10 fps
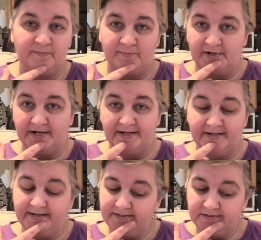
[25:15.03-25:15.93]

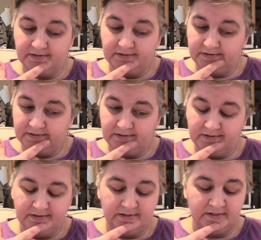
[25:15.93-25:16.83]
but,
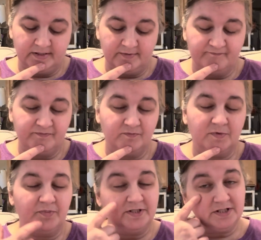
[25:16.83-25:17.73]
you know,
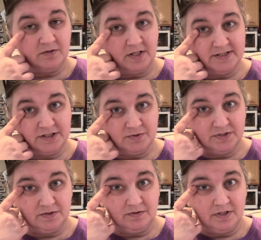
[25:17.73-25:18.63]
the printed cross stitch
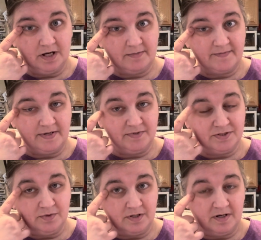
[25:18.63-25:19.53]
ones are not my favorite
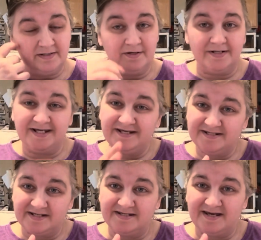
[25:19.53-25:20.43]
to work on. They're
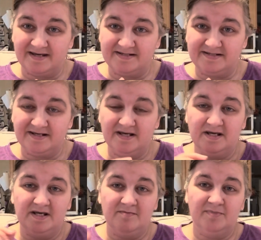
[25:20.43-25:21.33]
easy, yes,
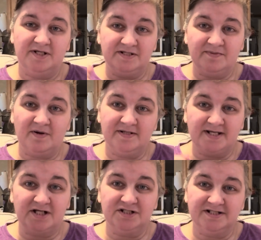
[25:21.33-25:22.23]
but as far as
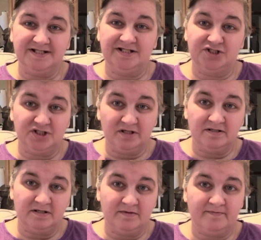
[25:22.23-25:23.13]
actually stitching on
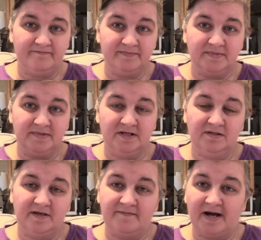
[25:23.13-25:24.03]
them, you
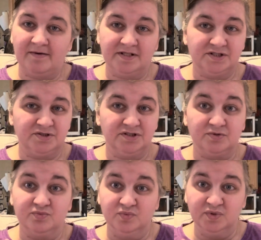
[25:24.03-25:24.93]
know, the fabric is usually
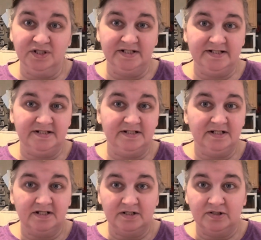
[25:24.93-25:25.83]
really,
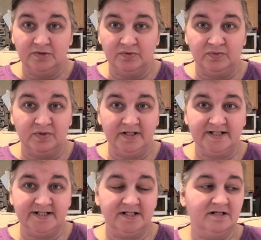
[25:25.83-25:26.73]
really
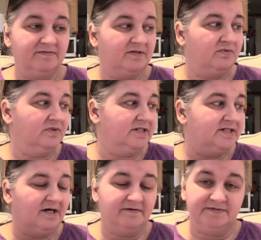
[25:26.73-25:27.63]
stiff and really
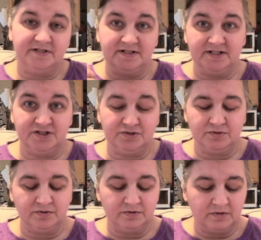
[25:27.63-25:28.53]
tough to stitch
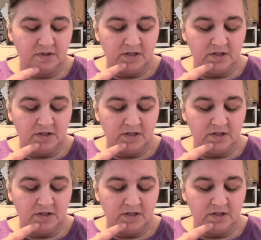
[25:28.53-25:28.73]
through.